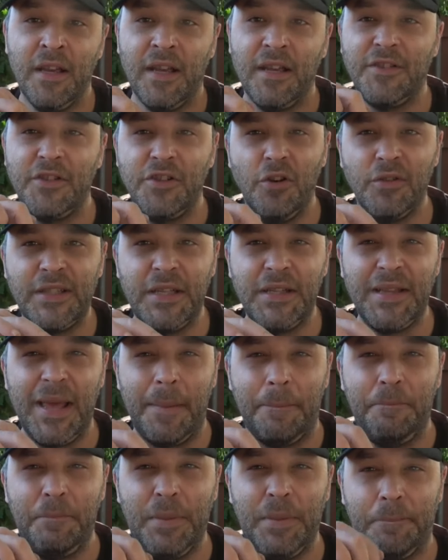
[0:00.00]
is you don't get
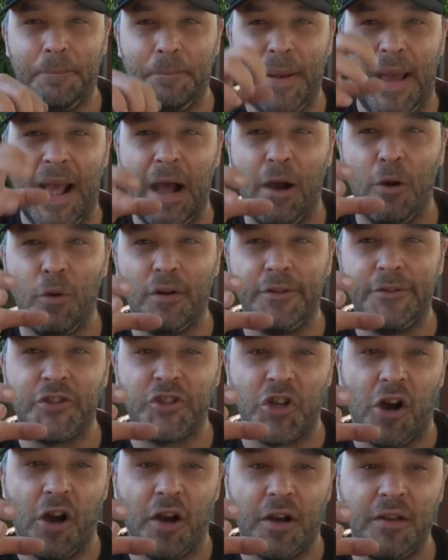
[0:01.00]
that big power
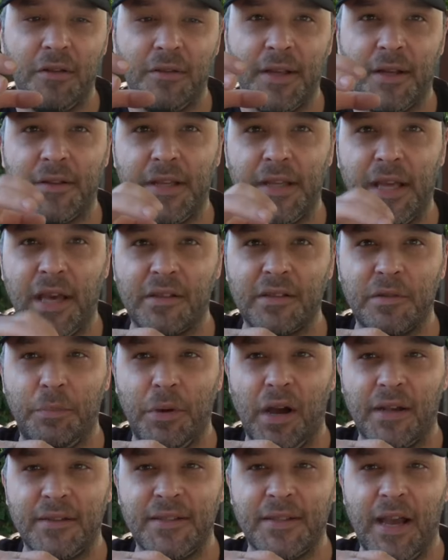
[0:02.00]
chunk that the
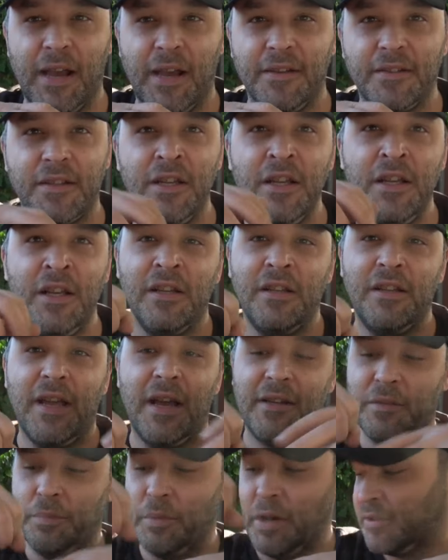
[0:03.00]
Xbox has. The
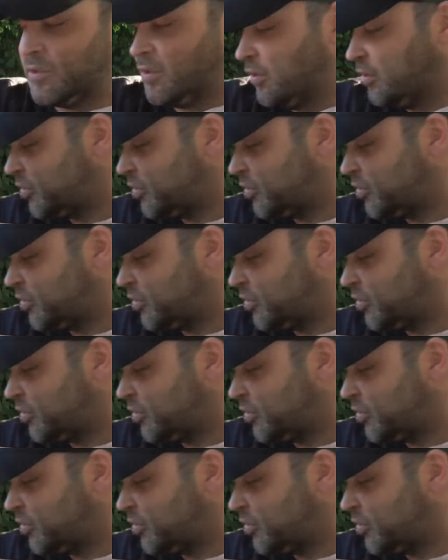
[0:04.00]
Xbox, you